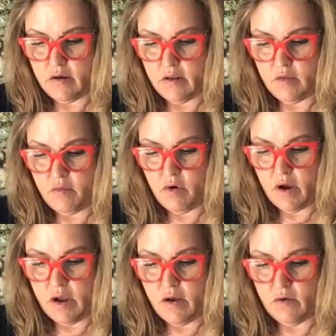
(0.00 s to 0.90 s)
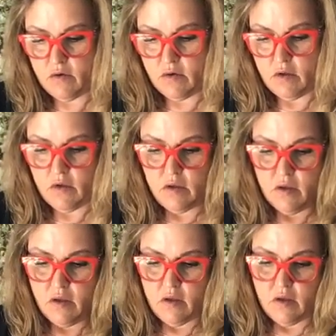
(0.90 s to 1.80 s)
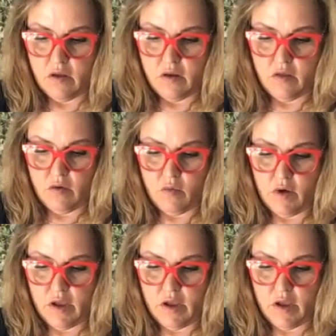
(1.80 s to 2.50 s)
another brown, another